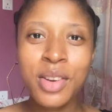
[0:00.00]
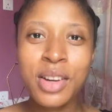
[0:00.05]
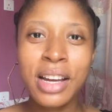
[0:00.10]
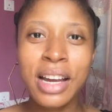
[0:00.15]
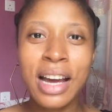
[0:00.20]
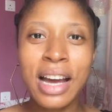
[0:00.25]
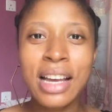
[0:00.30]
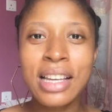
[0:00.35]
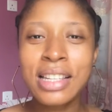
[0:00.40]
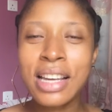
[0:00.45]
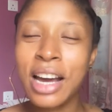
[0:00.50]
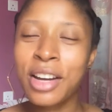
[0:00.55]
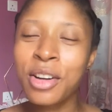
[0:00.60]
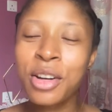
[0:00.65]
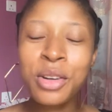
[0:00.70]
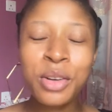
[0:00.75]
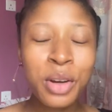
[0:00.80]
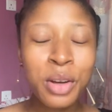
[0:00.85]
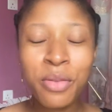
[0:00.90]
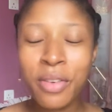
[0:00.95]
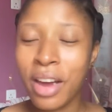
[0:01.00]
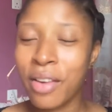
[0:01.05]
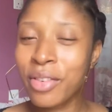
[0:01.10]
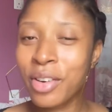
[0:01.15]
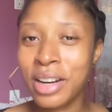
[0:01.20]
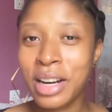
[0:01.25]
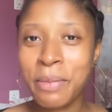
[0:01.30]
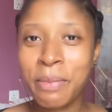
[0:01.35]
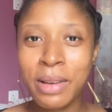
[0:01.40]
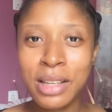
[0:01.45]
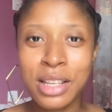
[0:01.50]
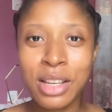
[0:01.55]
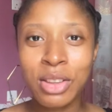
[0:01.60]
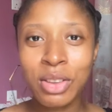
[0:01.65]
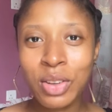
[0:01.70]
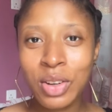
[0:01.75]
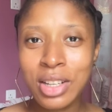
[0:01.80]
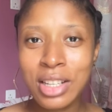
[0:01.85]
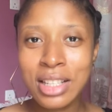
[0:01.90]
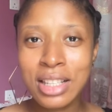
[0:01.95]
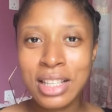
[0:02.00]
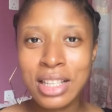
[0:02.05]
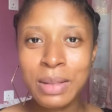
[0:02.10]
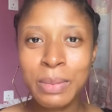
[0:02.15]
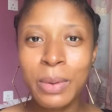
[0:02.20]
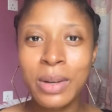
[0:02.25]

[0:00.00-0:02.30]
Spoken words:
You guys, I don't know if every other person does this,